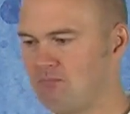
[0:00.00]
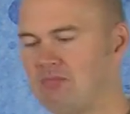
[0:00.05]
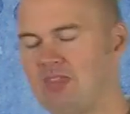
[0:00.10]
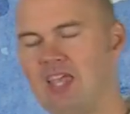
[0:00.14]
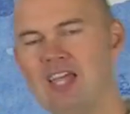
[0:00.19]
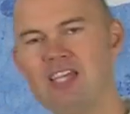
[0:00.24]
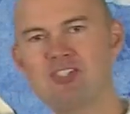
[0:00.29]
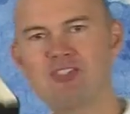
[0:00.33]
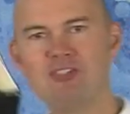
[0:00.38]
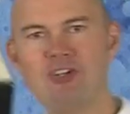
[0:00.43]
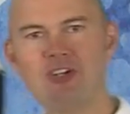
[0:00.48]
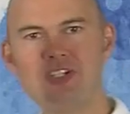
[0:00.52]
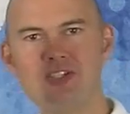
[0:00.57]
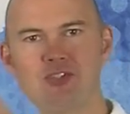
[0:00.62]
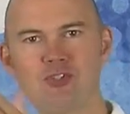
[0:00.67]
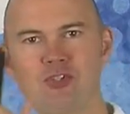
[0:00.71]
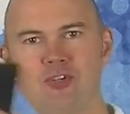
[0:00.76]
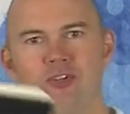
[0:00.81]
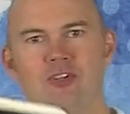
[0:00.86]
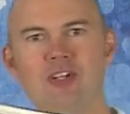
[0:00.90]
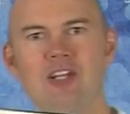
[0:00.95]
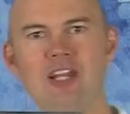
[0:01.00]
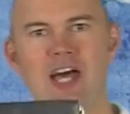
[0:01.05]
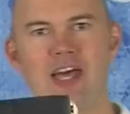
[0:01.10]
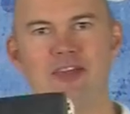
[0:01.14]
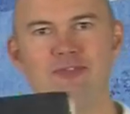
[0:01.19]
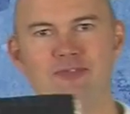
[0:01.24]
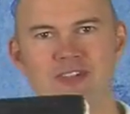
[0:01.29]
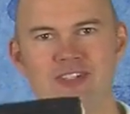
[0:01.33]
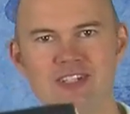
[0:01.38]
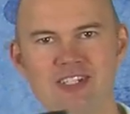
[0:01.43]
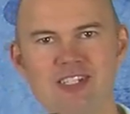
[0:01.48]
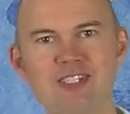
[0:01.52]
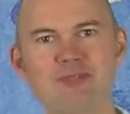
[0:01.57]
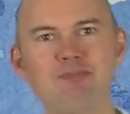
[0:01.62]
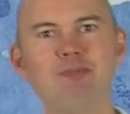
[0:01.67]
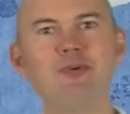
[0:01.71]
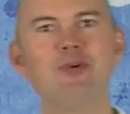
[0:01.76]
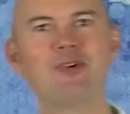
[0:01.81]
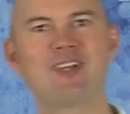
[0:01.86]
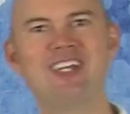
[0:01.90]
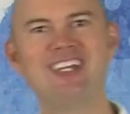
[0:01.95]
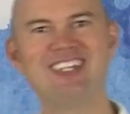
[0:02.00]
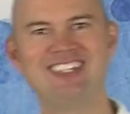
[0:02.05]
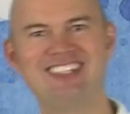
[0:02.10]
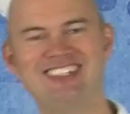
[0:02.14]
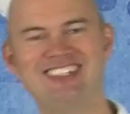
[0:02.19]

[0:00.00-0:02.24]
There's not eternal life in this book.